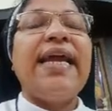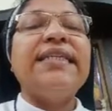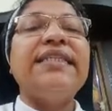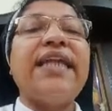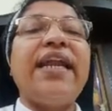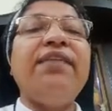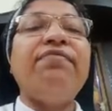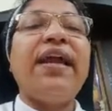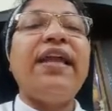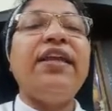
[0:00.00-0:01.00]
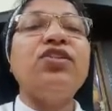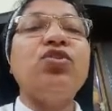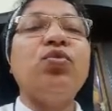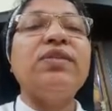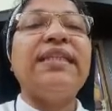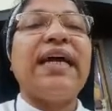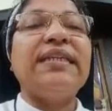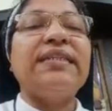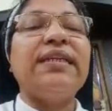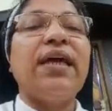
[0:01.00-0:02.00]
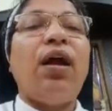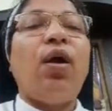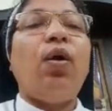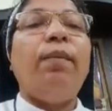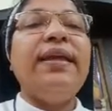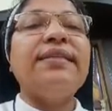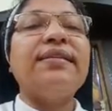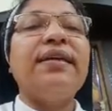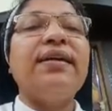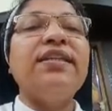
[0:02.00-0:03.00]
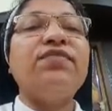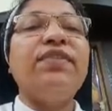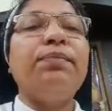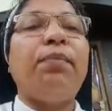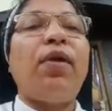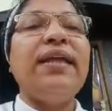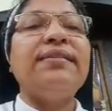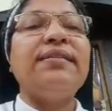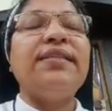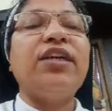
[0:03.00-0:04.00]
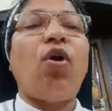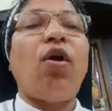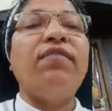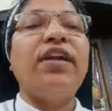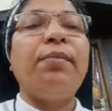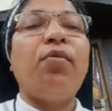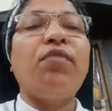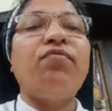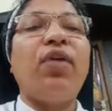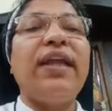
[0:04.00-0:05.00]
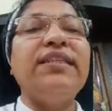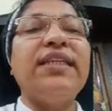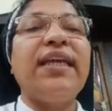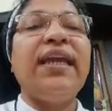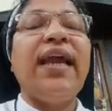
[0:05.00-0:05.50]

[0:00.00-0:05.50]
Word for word: Study findings shows that obese girls with polycystic ovary morphology